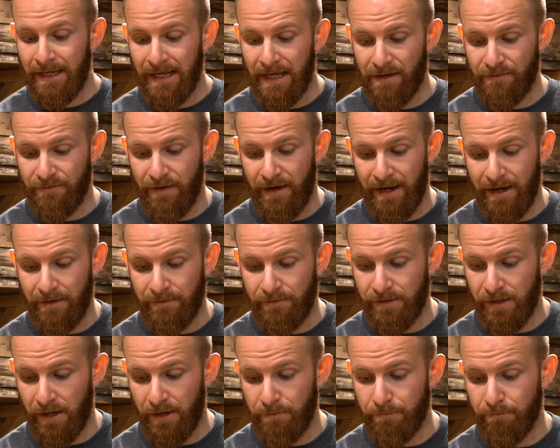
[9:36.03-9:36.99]
if I had
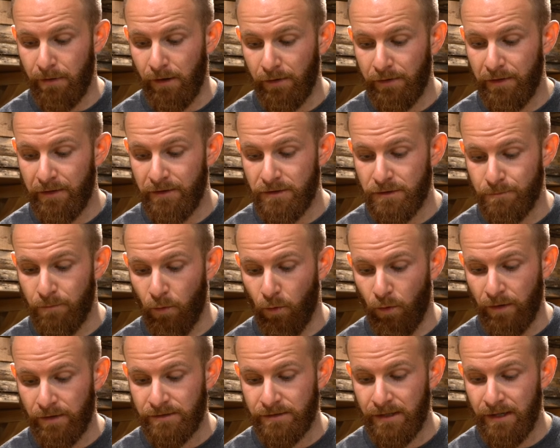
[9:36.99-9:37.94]
done both of these
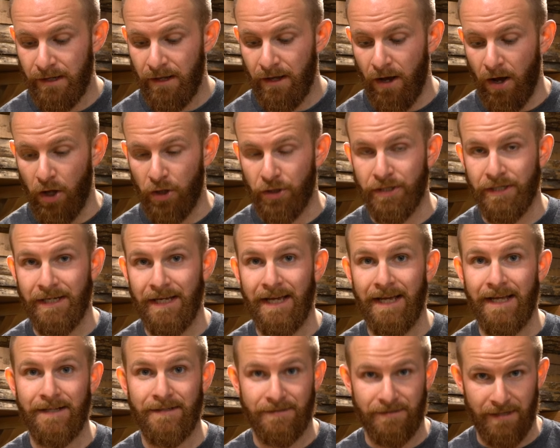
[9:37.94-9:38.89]
boards on the
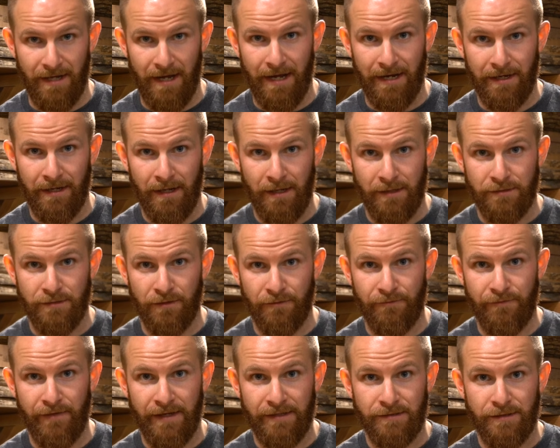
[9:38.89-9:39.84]
inside, so
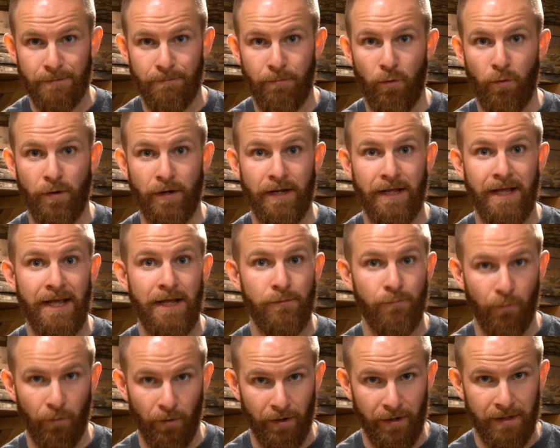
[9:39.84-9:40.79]
face the board
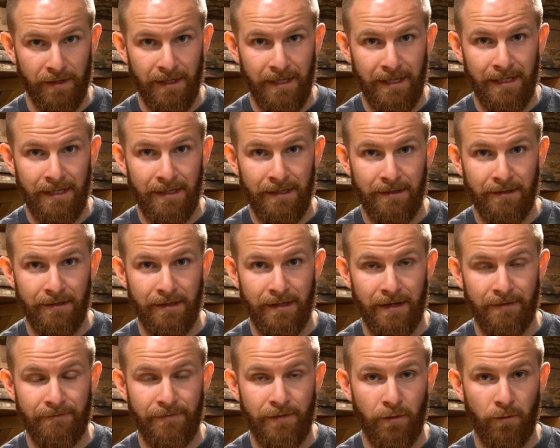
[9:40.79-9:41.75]
inward.
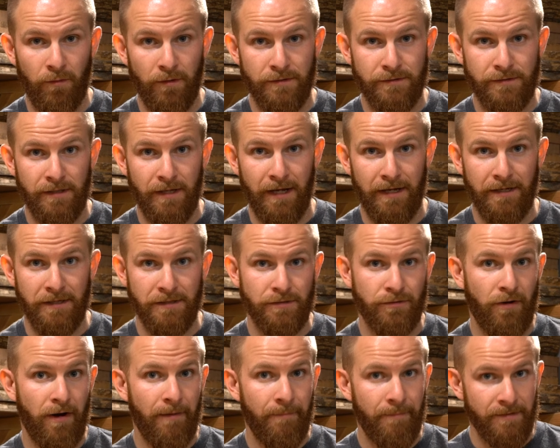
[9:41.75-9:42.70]
If there was a
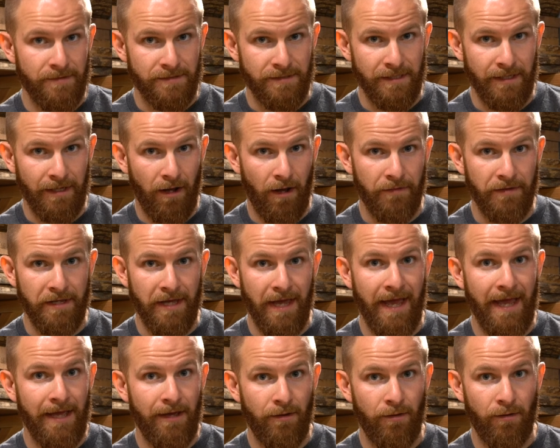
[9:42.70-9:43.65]
discrepancy on the
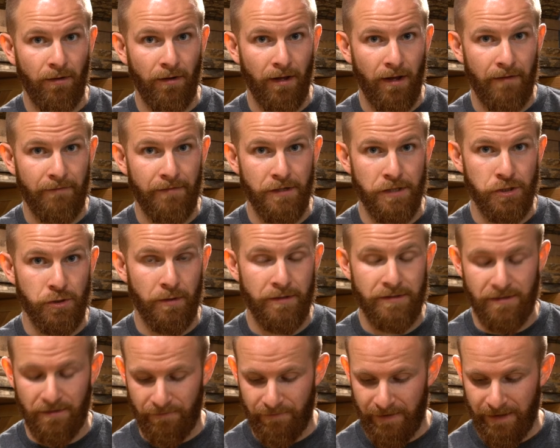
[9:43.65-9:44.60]
angle of the
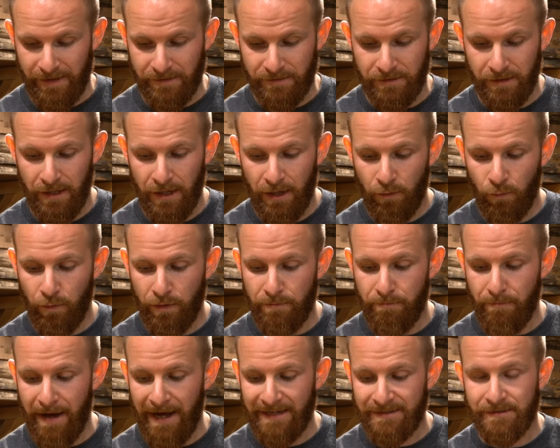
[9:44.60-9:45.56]
jointer fence, when
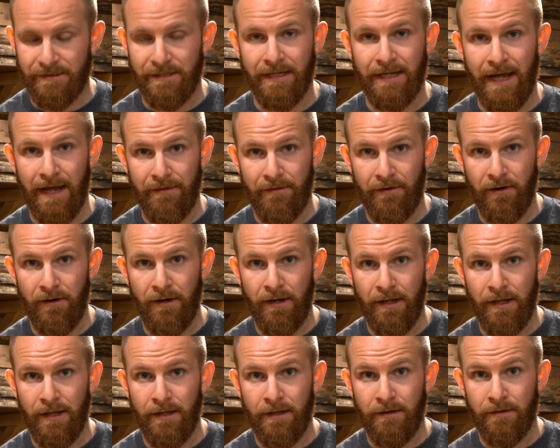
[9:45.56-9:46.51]
matched
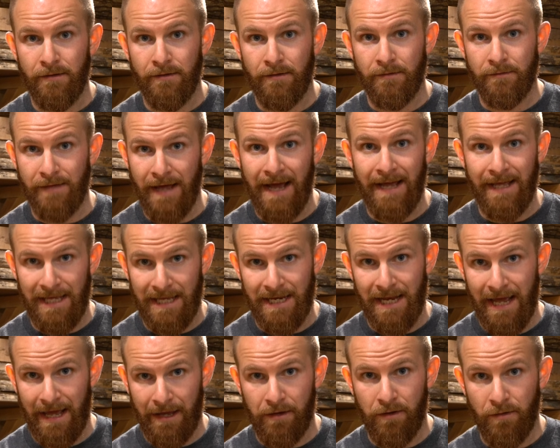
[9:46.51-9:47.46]
together, that
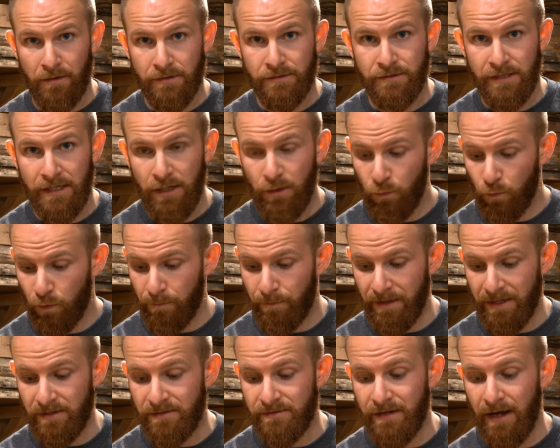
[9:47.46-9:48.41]
inaccuracy would
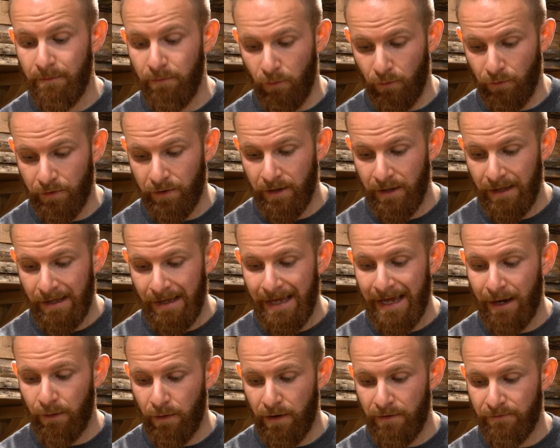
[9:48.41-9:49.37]
be doubled.
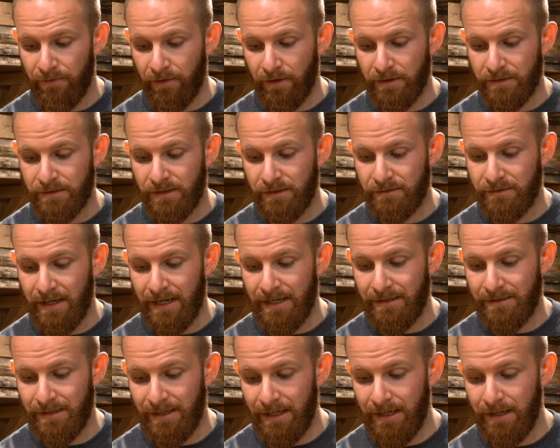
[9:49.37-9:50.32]
However, since
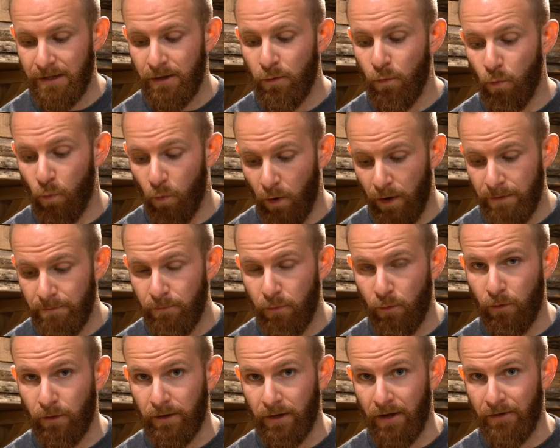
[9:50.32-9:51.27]
I did one
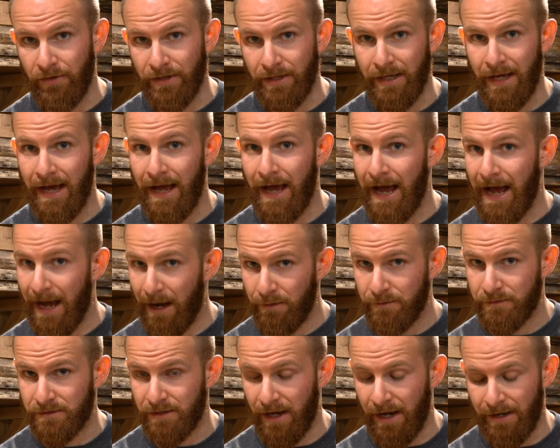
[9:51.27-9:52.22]
board on the
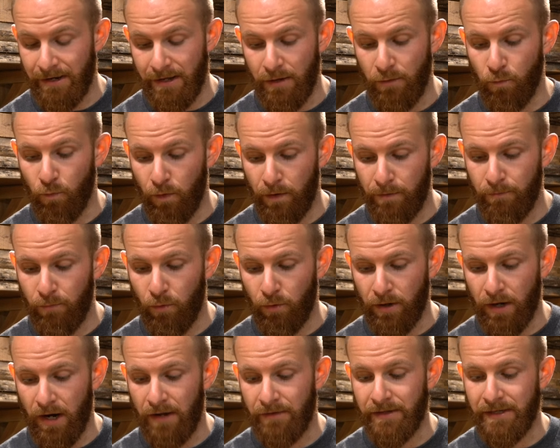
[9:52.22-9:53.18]
outside and one
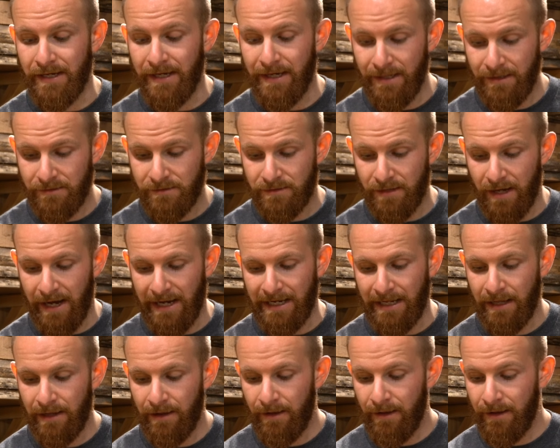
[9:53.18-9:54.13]
board on the
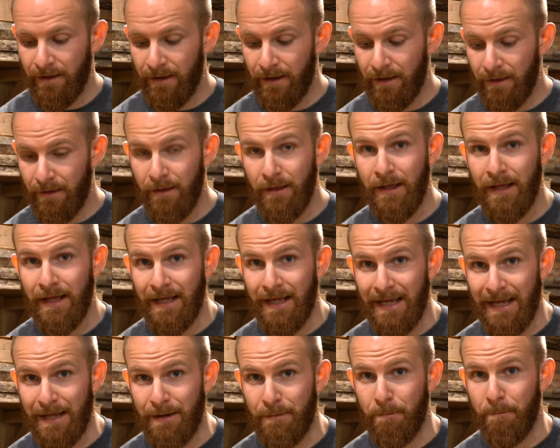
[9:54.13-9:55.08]
inside.
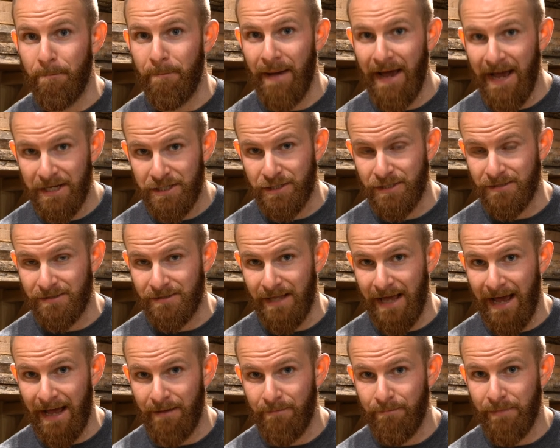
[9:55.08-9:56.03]
It matches
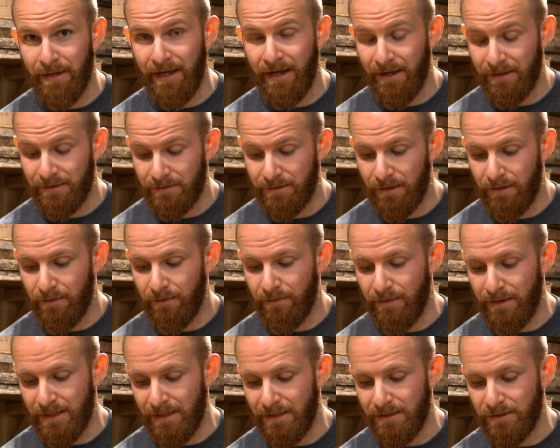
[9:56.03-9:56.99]
that because
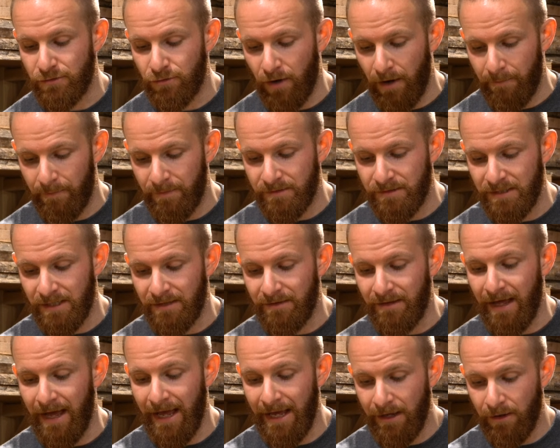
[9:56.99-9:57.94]
the discrepancy in
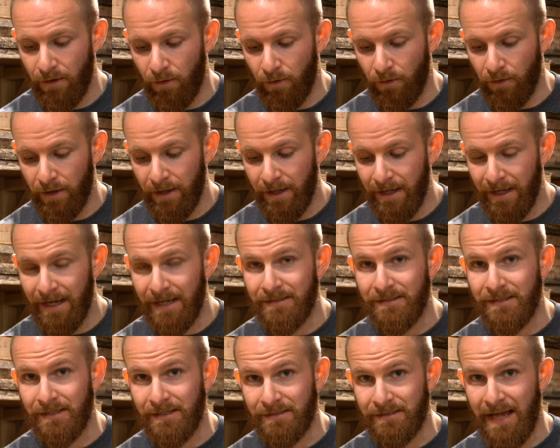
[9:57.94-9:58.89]
the angle
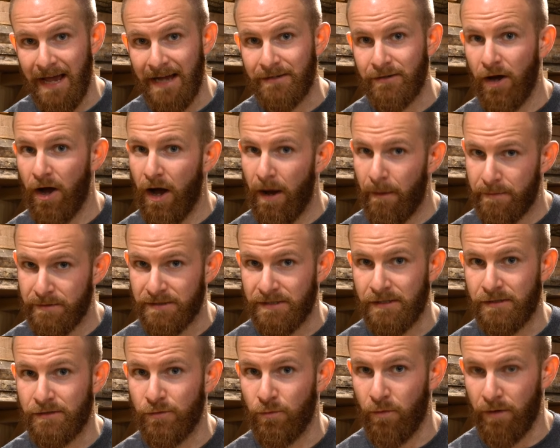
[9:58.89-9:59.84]
is exact
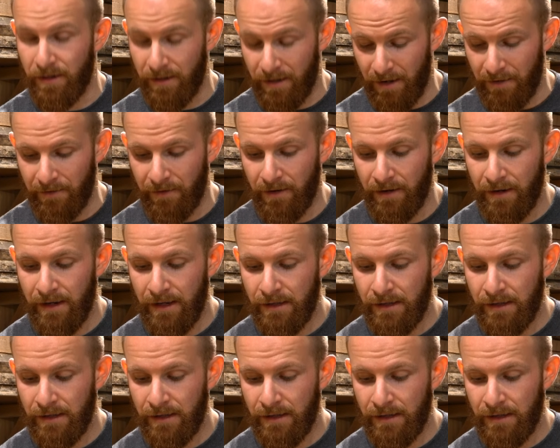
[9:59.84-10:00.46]
opposite to one another,